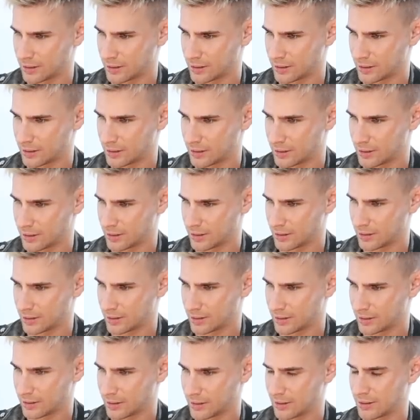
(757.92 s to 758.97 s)

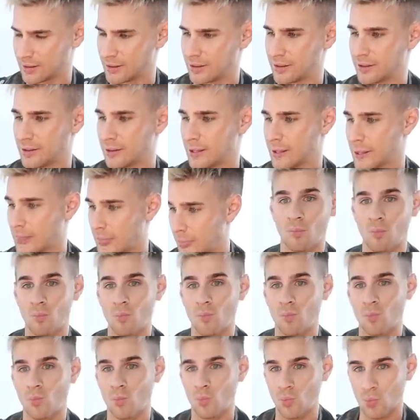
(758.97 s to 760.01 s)

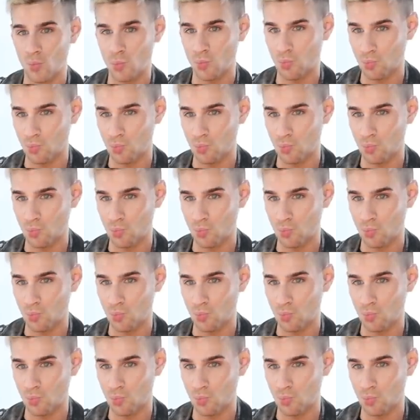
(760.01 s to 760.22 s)
[no speech]